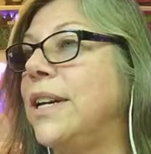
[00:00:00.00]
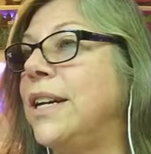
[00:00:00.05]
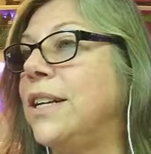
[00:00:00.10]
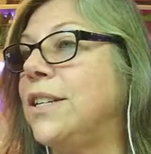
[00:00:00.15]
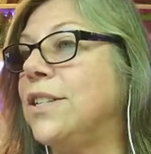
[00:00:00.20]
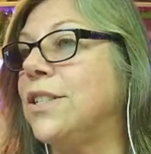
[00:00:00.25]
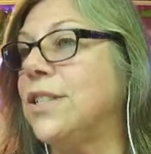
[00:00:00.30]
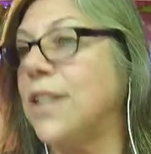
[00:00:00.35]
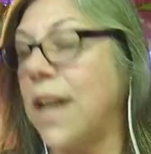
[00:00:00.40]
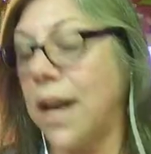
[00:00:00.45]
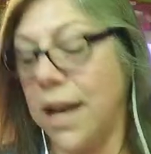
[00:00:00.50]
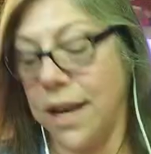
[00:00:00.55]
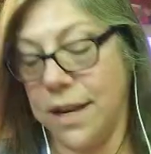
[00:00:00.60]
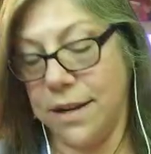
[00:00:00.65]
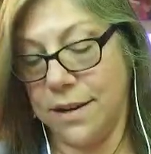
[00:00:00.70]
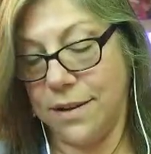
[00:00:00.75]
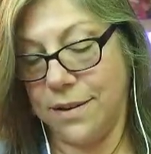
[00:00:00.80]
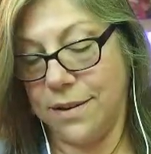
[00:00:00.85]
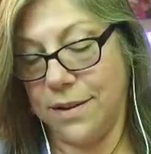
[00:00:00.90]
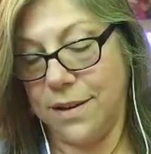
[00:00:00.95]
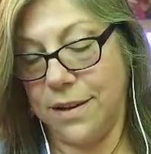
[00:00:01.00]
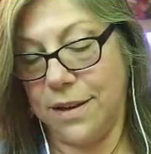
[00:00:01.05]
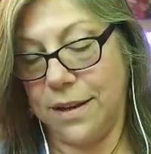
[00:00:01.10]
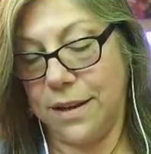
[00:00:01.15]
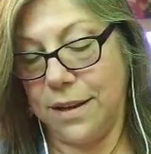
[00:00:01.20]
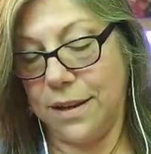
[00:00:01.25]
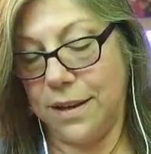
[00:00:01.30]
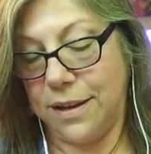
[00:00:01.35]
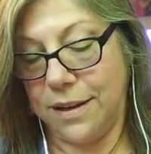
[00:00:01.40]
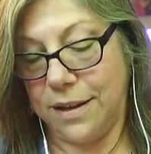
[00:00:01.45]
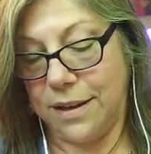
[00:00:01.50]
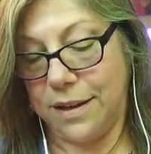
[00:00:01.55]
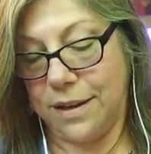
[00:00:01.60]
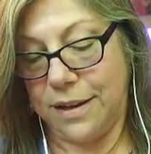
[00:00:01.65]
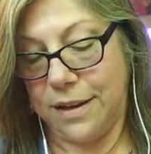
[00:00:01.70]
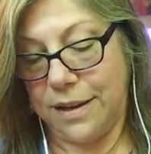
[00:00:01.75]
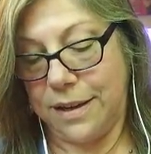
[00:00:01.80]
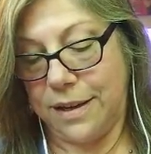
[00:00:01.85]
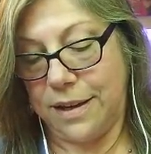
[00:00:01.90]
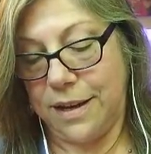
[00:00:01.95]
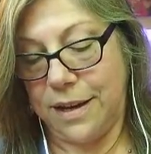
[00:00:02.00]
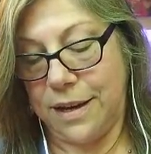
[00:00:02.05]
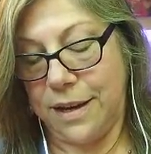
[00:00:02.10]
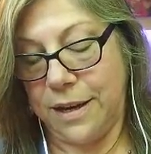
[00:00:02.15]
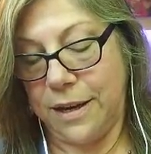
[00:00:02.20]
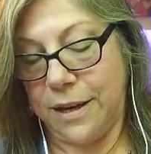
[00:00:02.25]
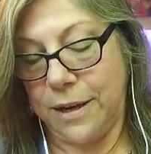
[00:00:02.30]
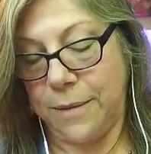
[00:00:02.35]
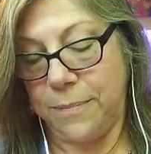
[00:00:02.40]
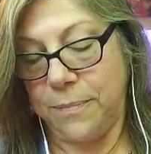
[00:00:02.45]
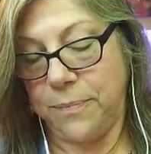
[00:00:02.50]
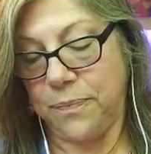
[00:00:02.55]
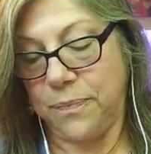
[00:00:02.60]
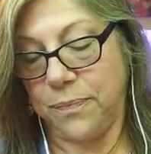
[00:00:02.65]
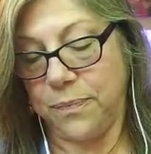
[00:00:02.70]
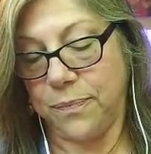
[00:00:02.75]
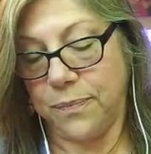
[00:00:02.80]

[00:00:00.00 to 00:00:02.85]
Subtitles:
each side of